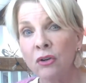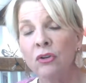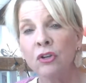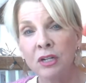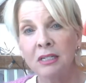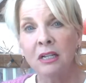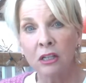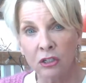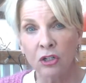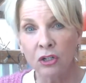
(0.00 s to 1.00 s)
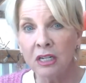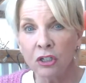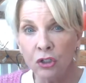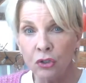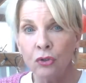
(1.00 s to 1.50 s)
you need to
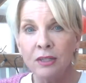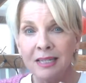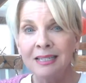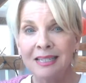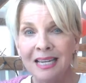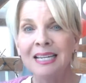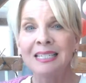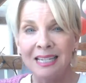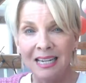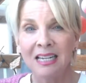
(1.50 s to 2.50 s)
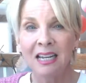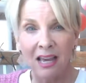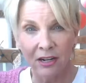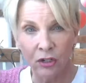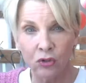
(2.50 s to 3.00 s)
do these things in
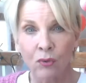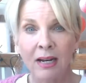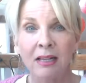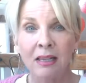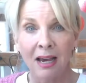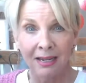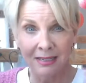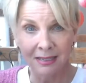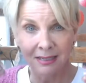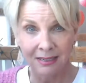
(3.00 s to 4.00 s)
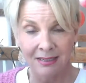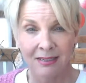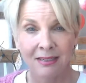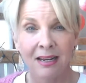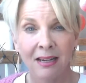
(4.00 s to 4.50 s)
an adrenalized
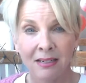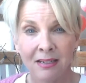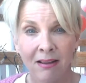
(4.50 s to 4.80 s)
state.